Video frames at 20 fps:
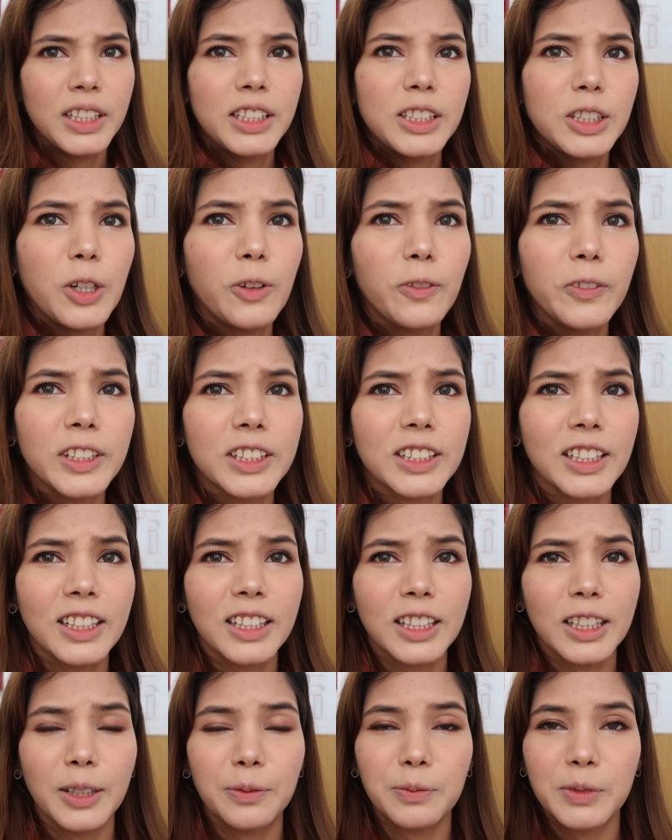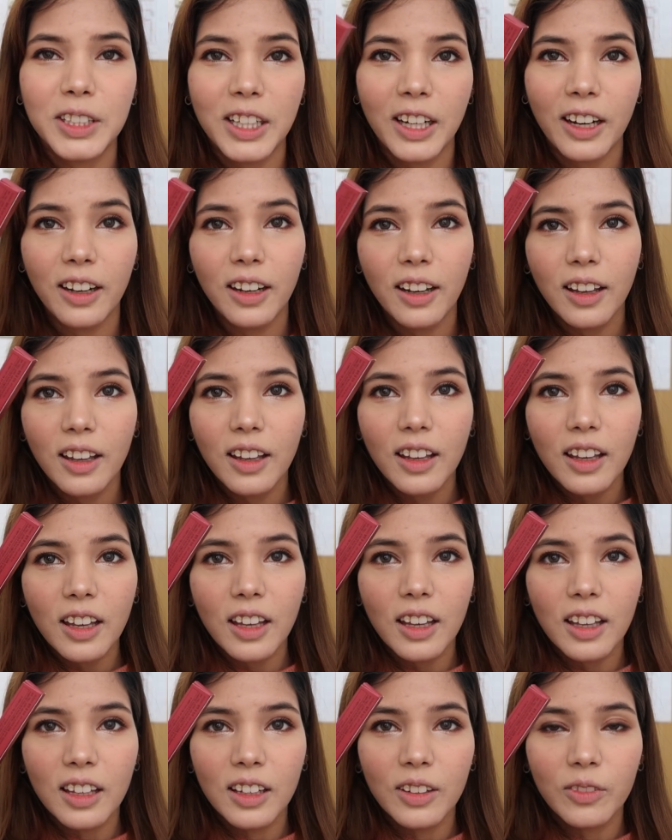is obviously lipstick,
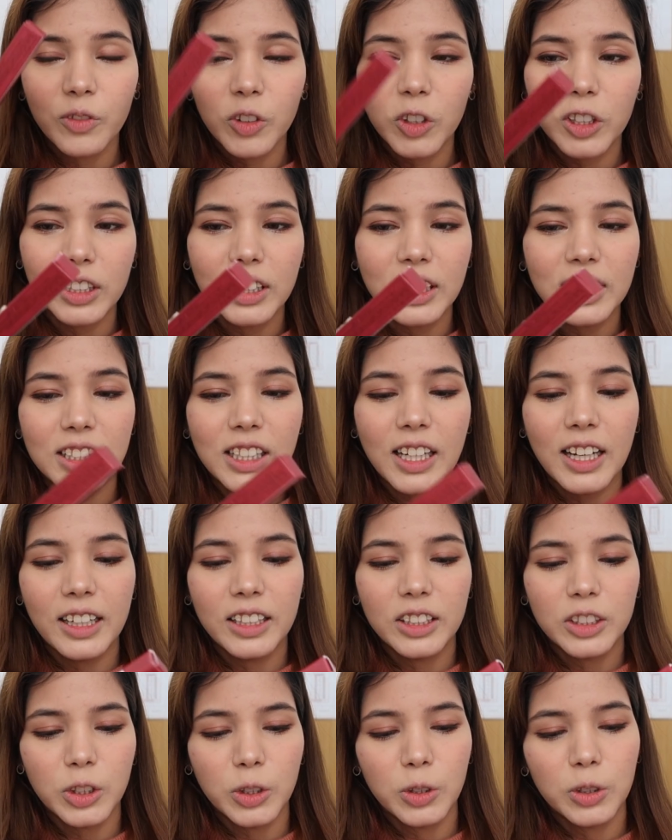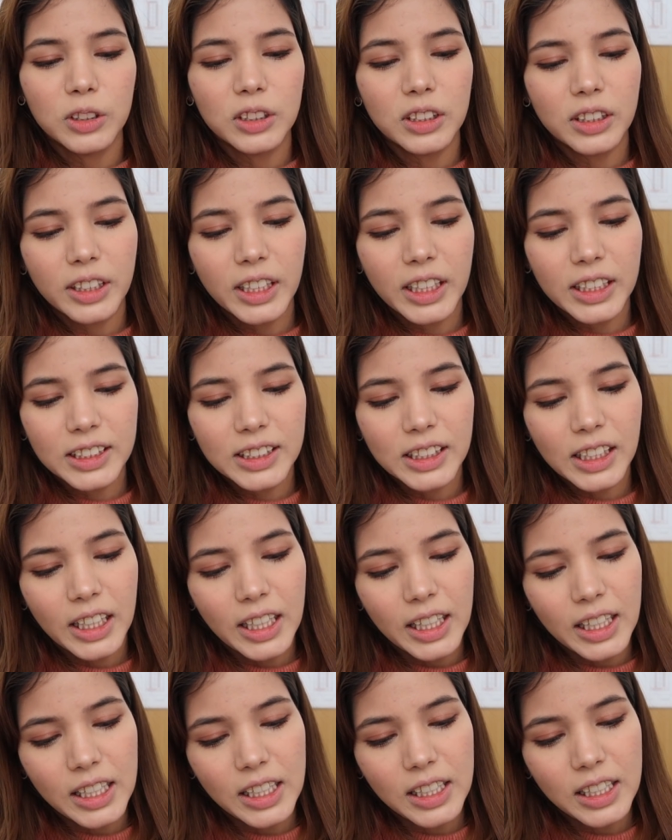and for this I chose
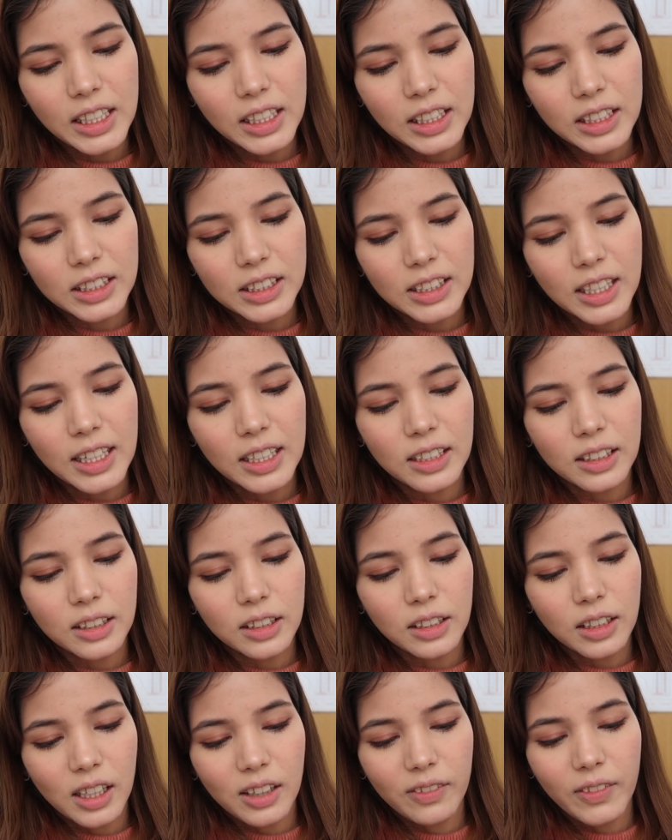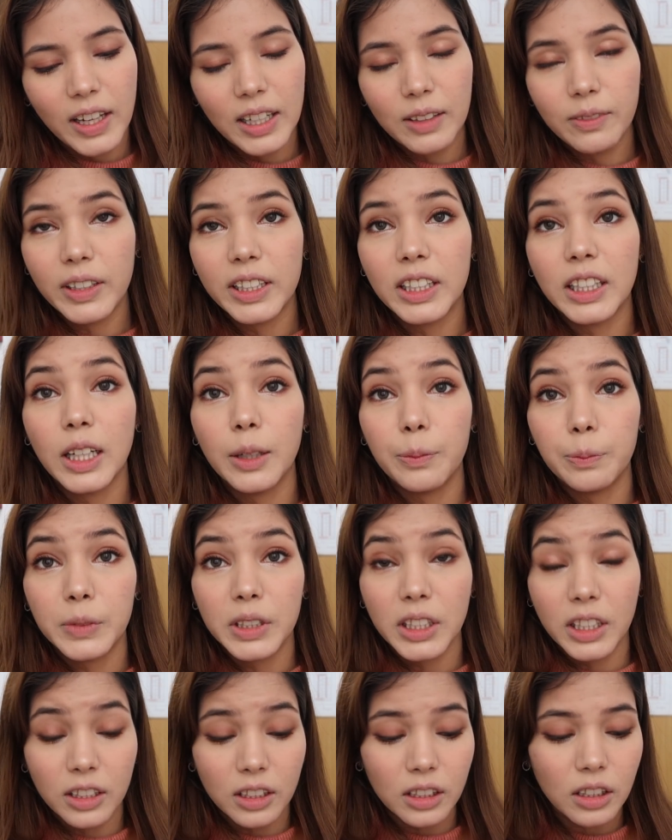3CE Style Nanda Velvet Lip
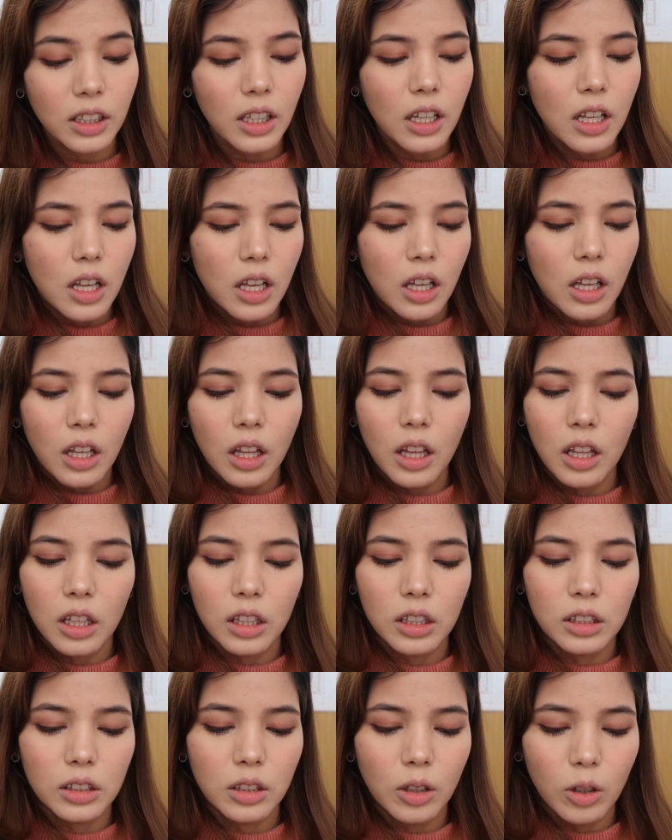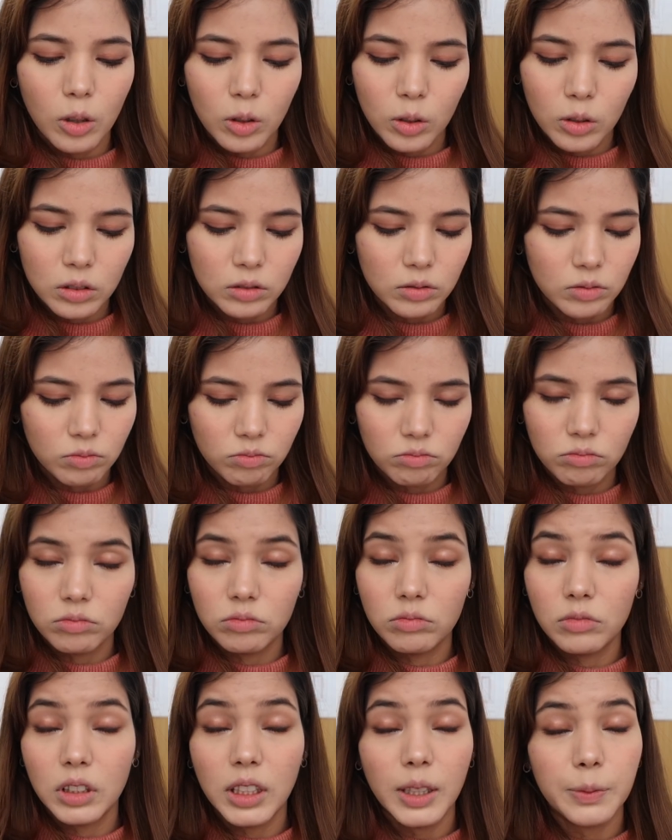Tint. And
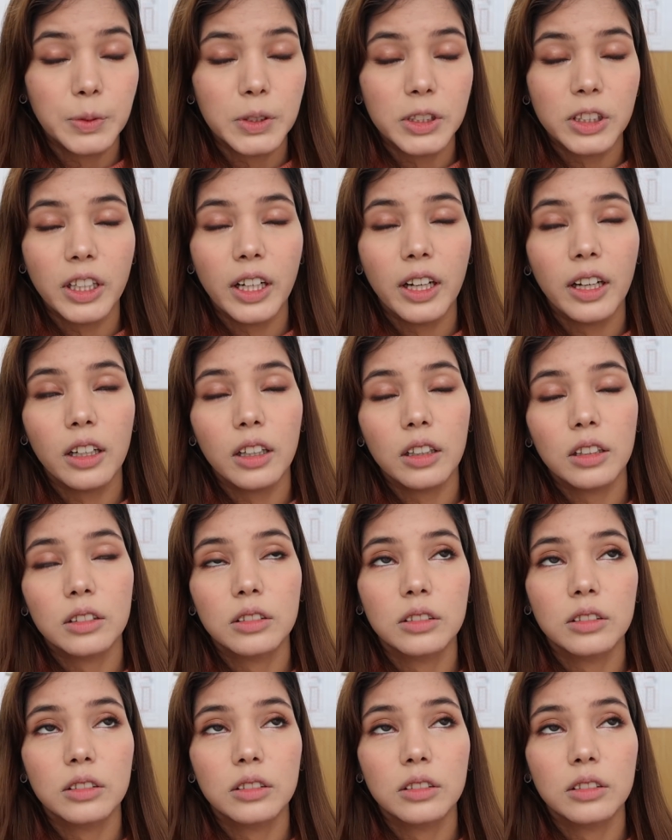lipstick